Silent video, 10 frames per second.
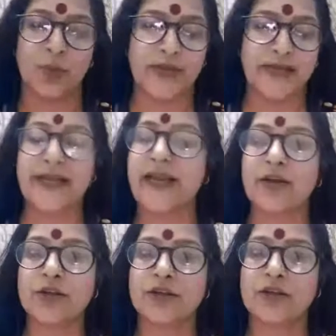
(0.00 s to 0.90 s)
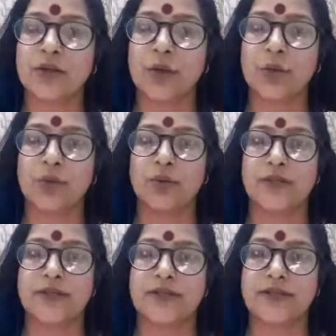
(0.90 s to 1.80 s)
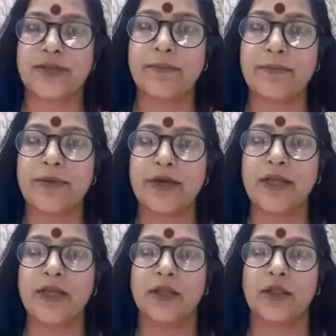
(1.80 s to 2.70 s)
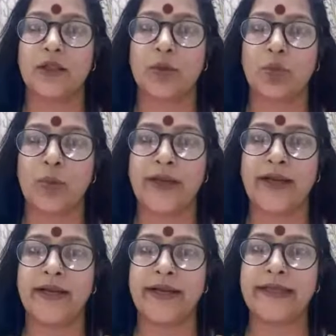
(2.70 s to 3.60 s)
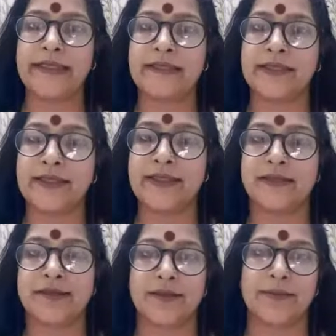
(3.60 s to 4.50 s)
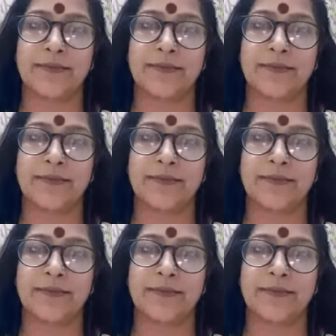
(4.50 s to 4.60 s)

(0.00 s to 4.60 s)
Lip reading: We cannot go simply the way it is.